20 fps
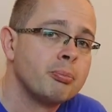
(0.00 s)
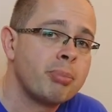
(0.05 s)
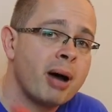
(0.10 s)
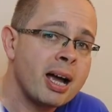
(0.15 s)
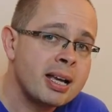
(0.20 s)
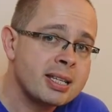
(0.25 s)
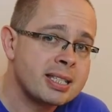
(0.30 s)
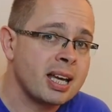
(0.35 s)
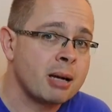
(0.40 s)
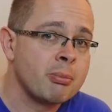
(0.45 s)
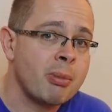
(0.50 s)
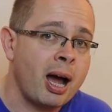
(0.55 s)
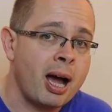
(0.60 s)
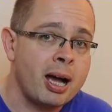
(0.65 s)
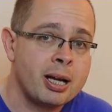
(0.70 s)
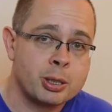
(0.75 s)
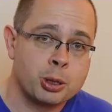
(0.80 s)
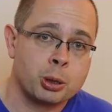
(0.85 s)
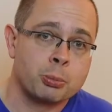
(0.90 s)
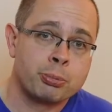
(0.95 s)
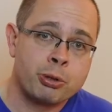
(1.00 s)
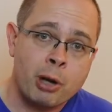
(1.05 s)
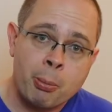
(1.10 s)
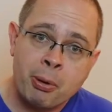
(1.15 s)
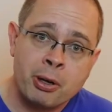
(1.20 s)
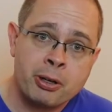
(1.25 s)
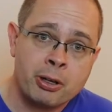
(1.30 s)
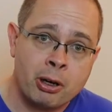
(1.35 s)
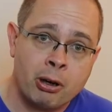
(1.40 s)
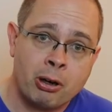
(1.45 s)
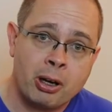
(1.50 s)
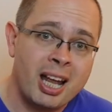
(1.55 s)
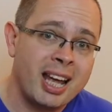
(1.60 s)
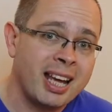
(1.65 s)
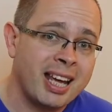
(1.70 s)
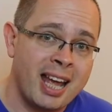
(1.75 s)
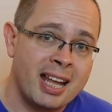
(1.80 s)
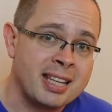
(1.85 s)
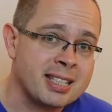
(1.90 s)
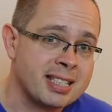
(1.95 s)
Buy some isopropanol
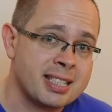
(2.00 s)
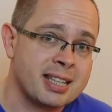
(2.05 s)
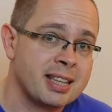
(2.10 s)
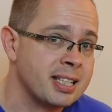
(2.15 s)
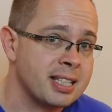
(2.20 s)
against